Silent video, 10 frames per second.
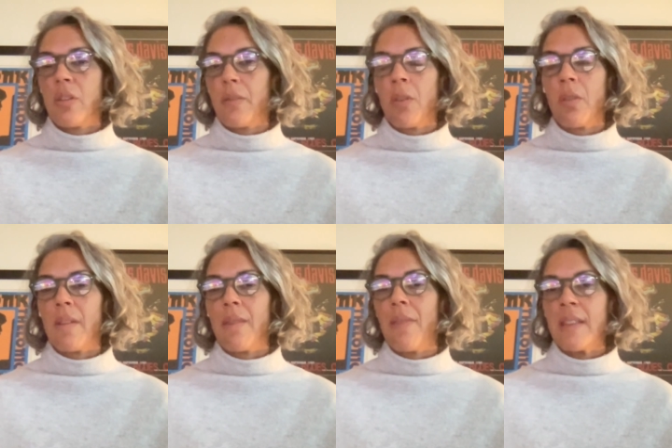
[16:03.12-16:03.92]
of your
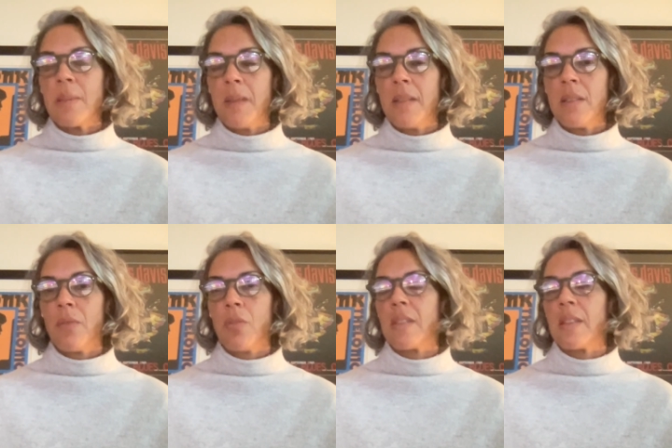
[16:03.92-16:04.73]
investments
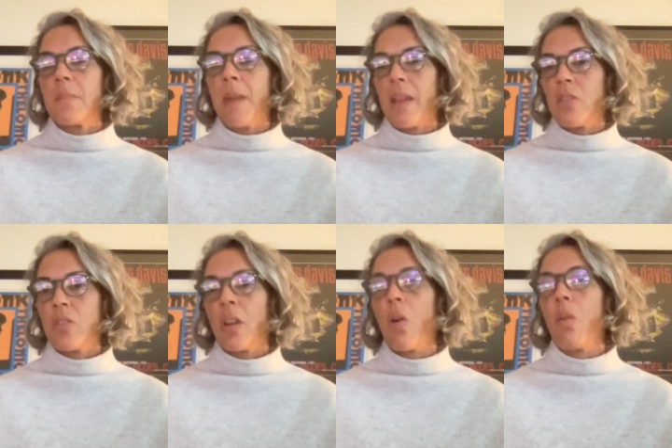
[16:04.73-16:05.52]
versus
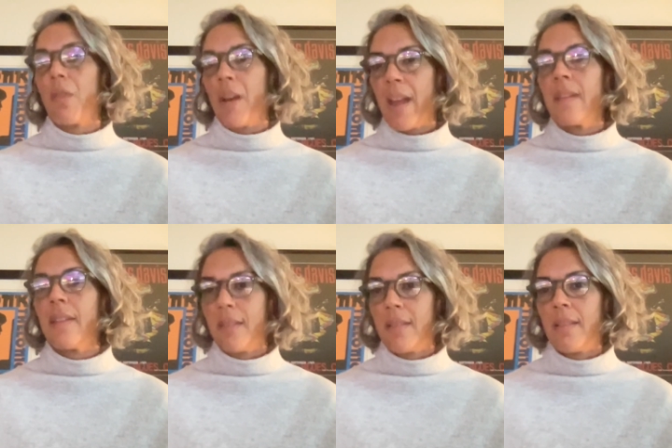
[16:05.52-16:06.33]
managing overhead
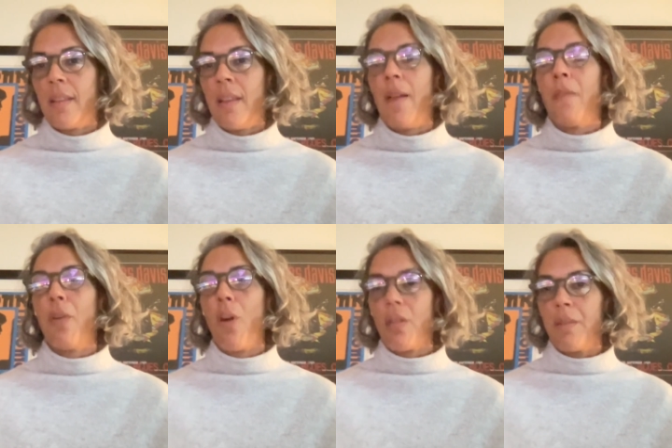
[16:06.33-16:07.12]
of
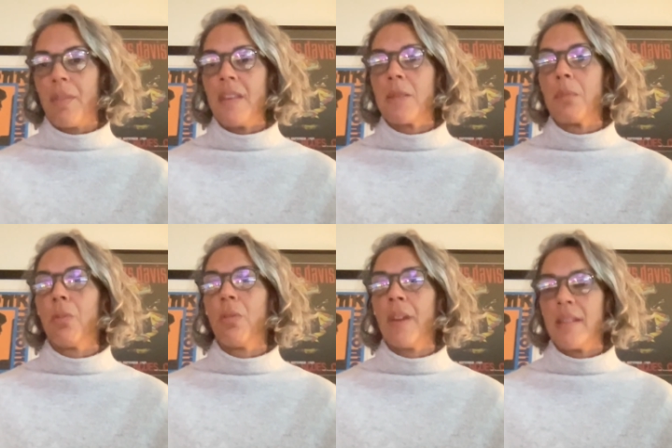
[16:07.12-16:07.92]
all of these
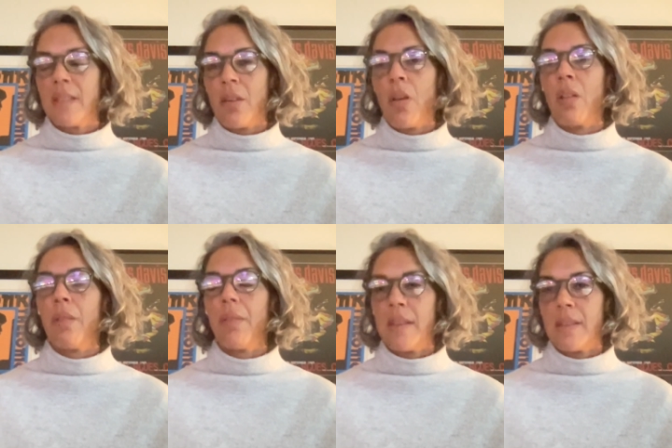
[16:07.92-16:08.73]
employees and all
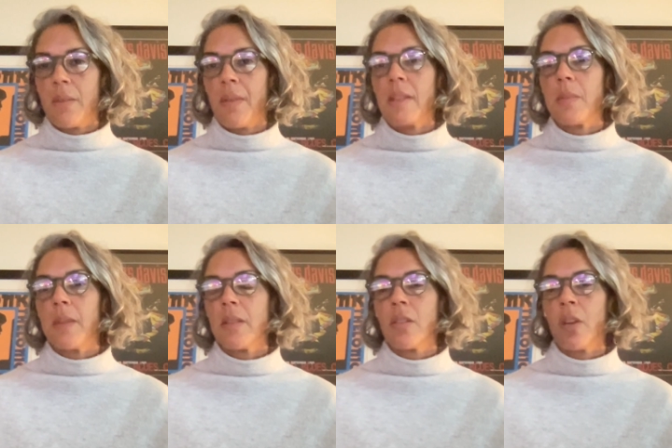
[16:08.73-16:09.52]
of these
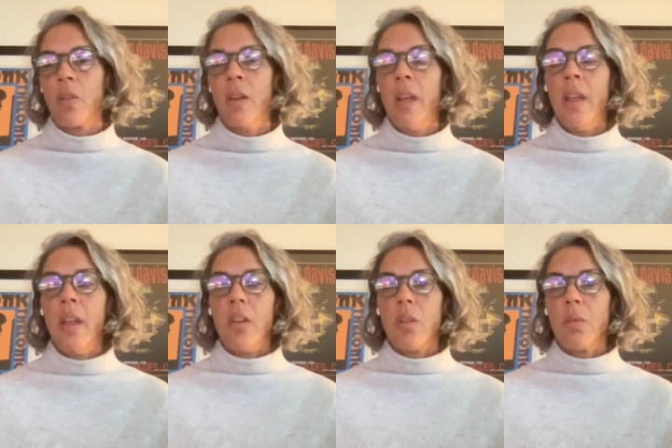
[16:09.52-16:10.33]
investments. So
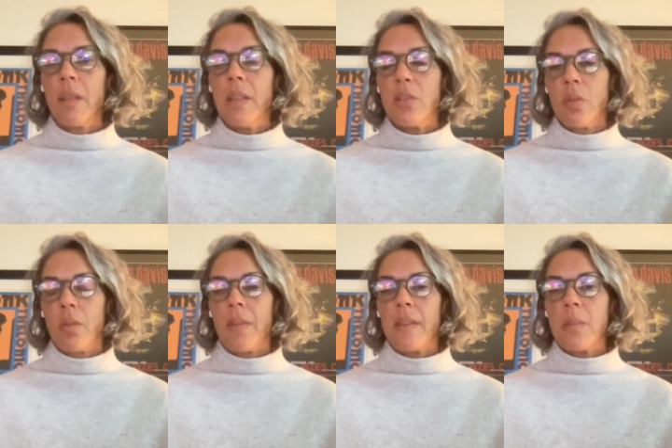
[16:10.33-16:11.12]
you're really sort
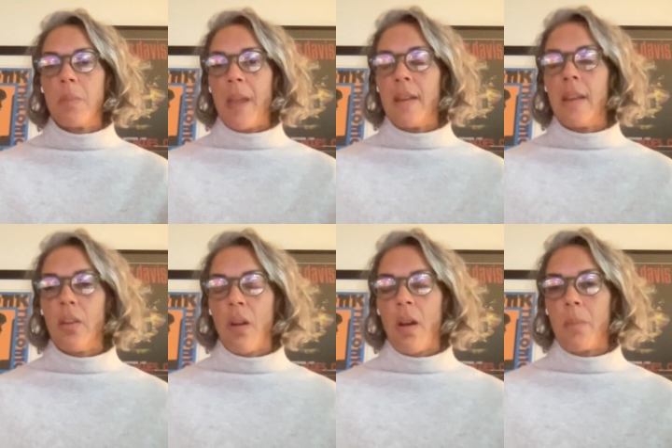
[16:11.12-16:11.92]
of expanding
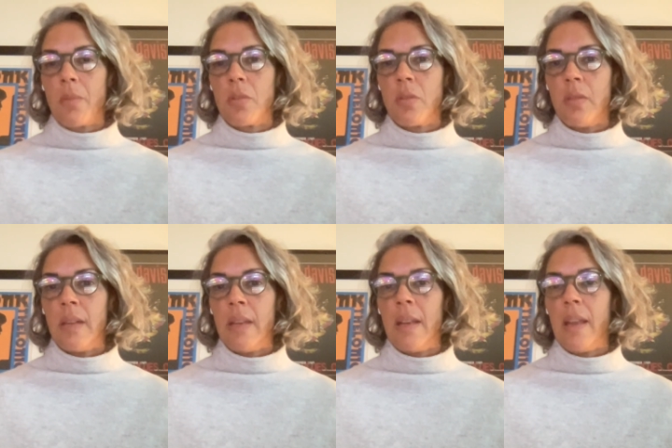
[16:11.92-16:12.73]
your
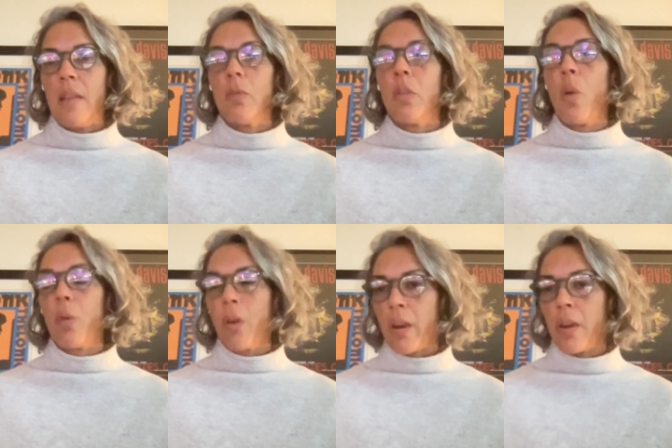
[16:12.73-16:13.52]
opportunity and
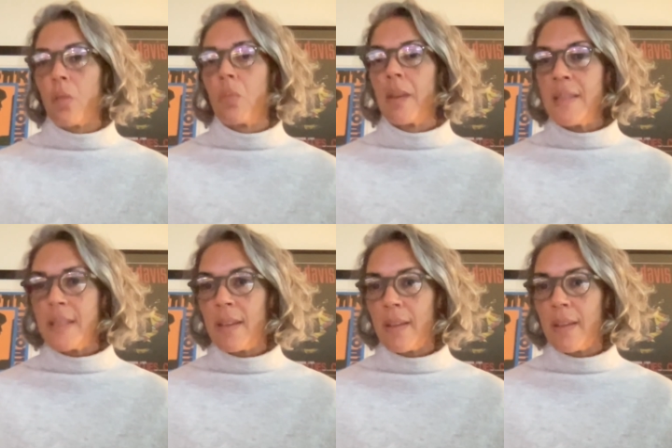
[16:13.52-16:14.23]
lowering your risk